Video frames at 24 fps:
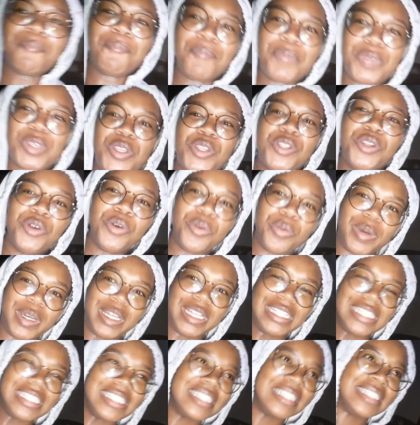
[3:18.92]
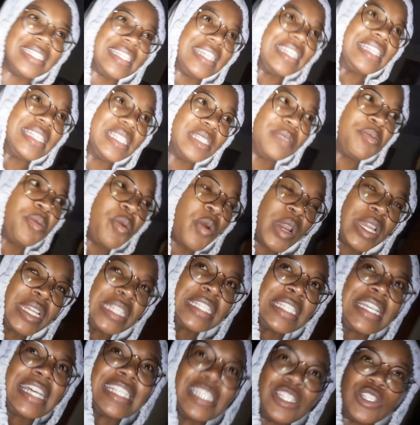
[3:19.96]
You know what? At this point,
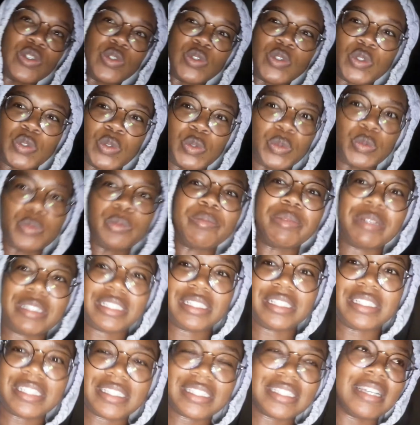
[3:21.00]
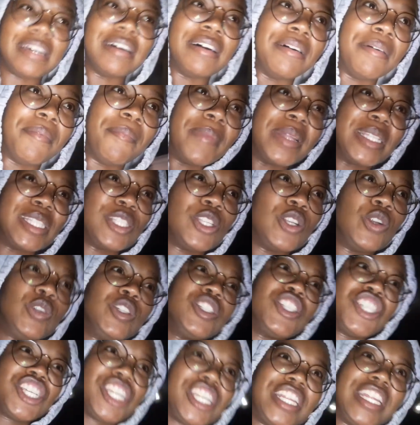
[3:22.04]
I don't know, but it's load
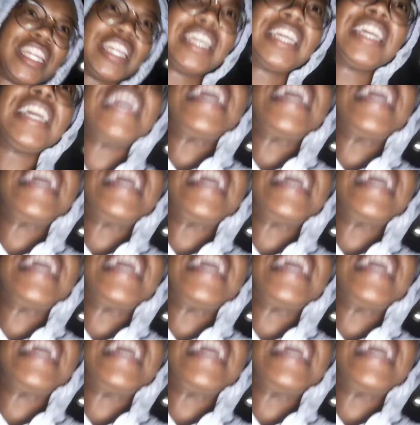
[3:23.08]
shedding